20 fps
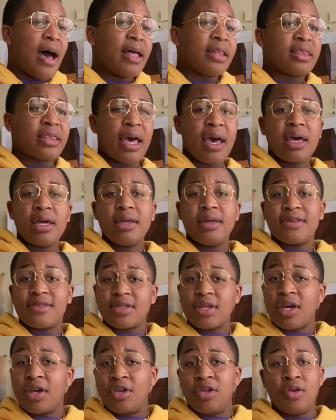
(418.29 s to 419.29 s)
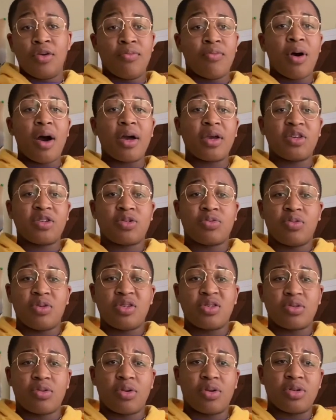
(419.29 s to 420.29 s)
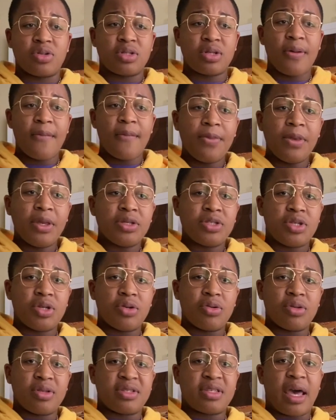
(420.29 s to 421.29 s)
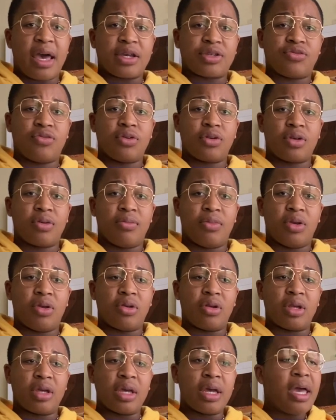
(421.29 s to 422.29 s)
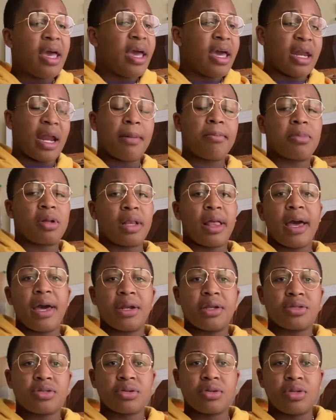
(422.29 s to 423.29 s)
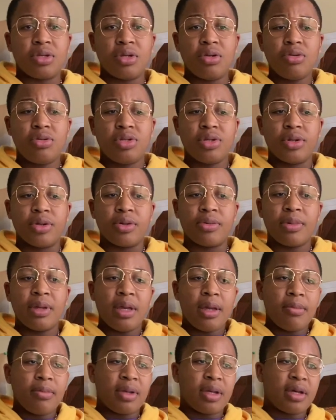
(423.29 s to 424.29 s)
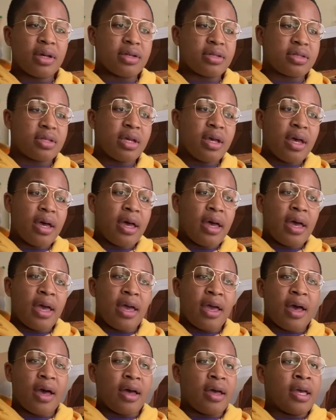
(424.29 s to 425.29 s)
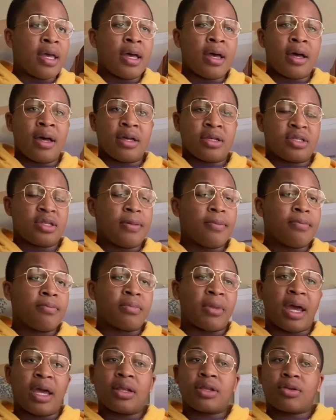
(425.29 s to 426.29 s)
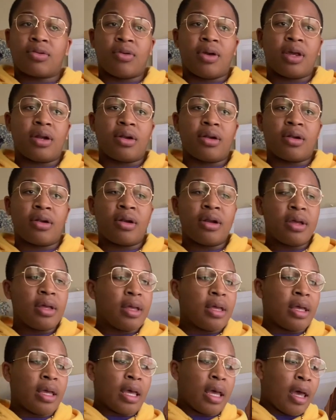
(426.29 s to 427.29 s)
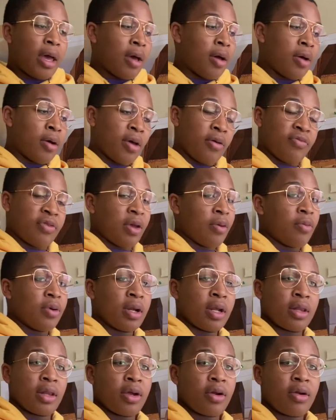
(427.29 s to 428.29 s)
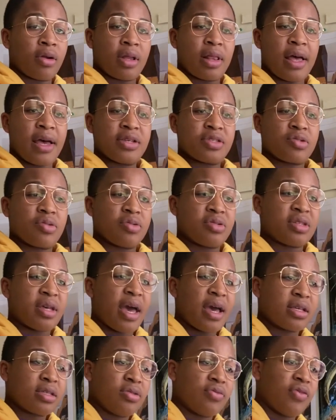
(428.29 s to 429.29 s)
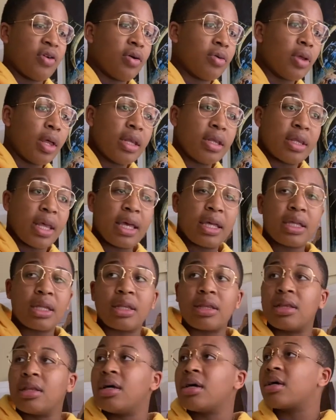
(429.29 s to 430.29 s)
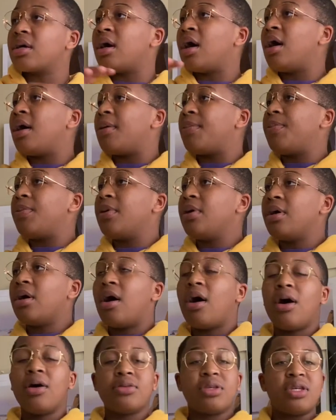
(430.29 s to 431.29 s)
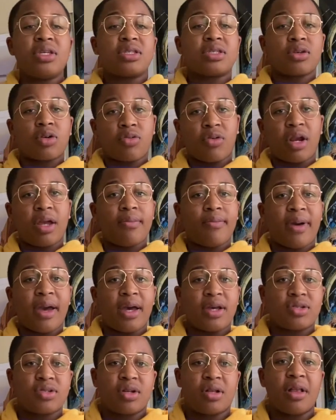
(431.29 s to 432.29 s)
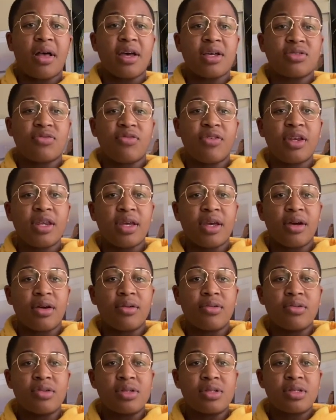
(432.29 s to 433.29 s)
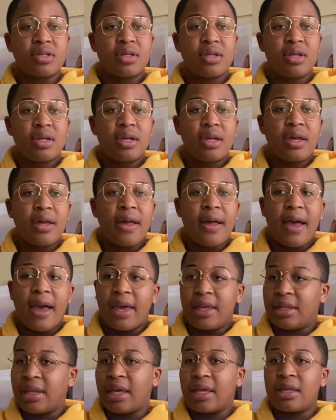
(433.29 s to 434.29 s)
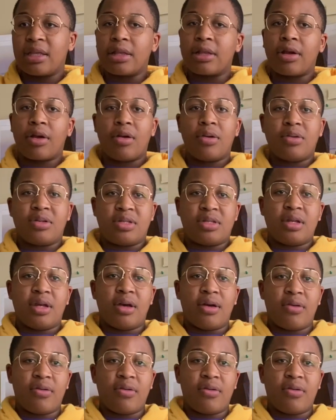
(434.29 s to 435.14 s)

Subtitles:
That is a humongous resource to the saxophone community. And I'm glad it's on YouTube because some ninth grader, if they want to learn classical saxophone, they can look up all these great masterclass videos and they can learn stuff.